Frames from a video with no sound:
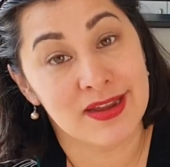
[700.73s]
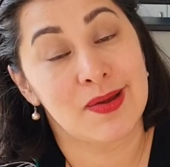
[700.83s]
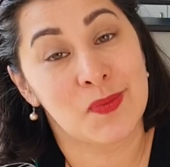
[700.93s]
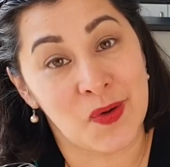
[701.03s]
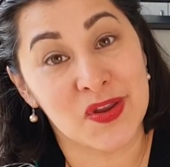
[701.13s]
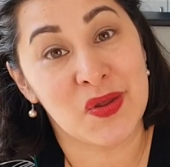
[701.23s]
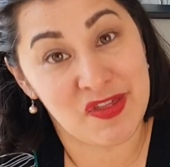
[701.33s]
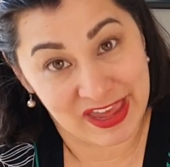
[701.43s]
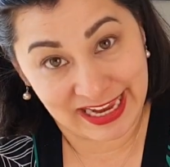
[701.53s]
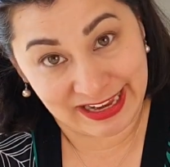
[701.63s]
what you
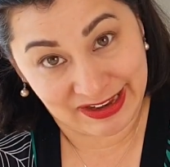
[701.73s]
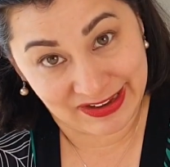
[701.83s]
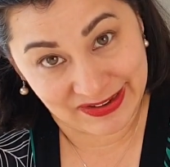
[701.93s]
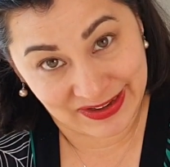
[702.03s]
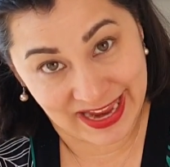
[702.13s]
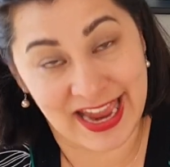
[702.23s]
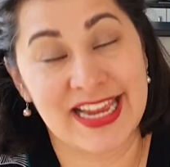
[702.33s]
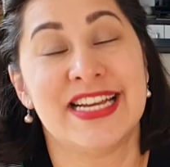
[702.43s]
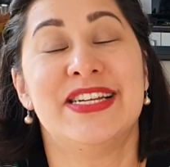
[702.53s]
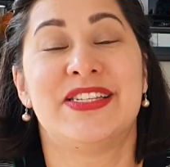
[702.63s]
think,
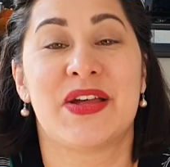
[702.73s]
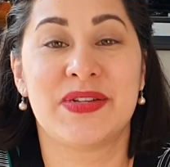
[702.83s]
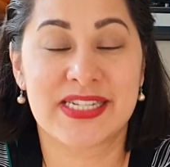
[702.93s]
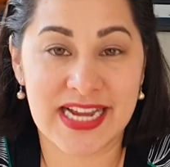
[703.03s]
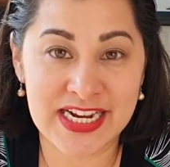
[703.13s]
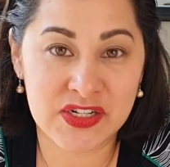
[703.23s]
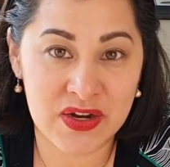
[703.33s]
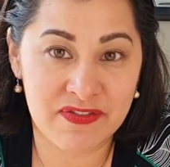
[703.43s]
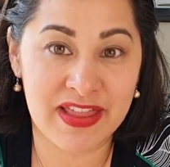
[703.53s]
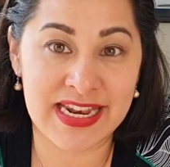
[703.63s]
okay? So stay
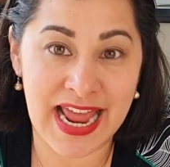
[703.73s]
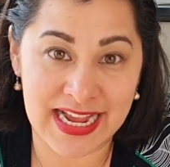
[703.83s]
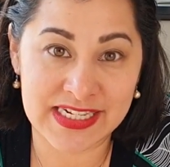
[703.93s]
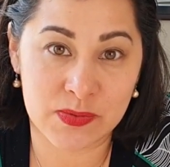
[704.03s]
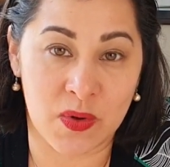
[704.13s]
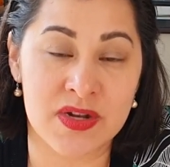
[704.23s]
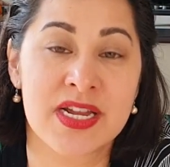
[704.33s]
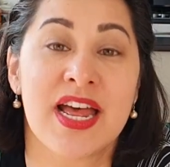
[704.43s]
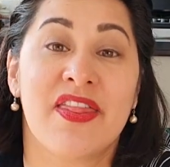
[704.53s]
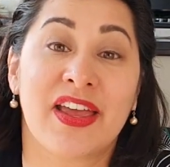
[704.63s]
tuned for the next
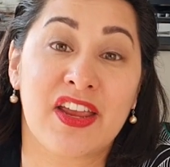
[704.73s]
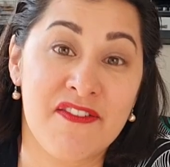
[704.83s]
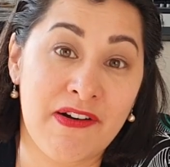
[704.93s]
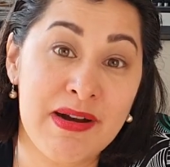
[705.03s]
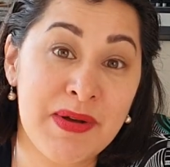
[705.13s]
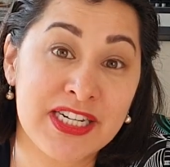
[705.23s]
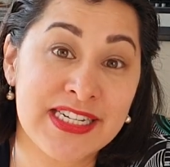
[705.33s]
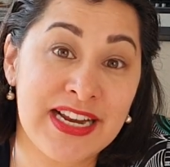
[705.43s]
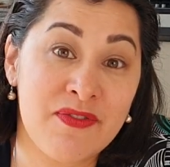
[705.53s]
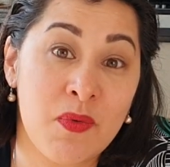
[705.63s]
one. Thank you very much
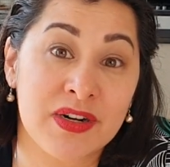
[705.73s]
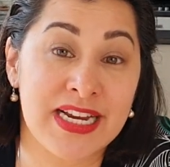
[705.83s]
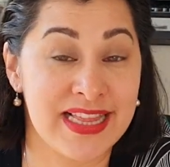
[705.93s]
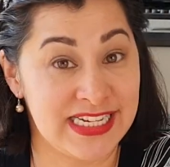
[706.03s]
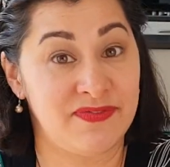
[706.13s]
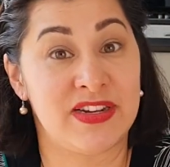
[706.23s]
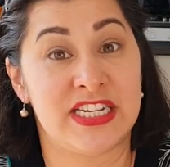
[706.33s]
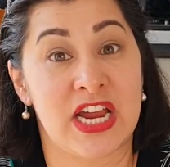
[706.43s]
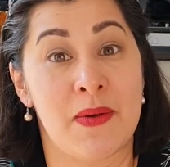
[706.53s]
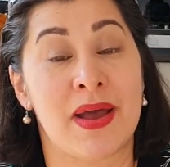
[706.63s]
indeed for watching this
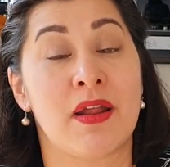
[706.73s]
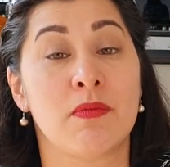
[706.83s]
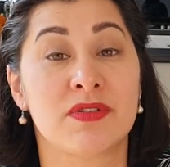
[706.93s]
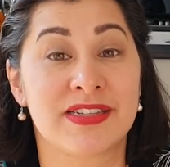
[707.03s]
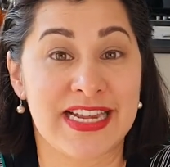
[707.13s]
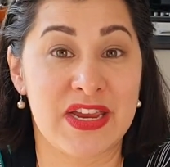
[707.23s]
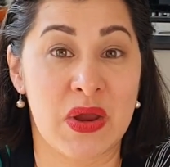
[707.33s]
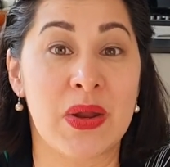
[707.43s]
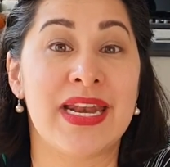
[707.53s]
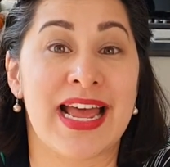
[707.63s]
video, and I will see
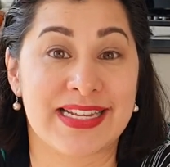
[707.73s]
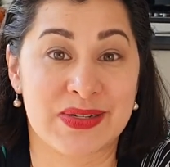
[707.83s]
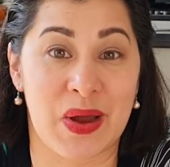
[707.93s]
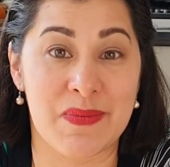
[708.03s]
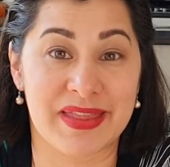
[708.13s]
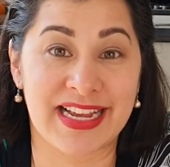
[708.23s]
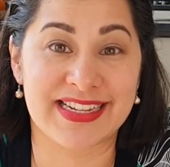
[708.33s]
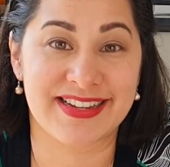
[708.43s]
you next time. Thanks,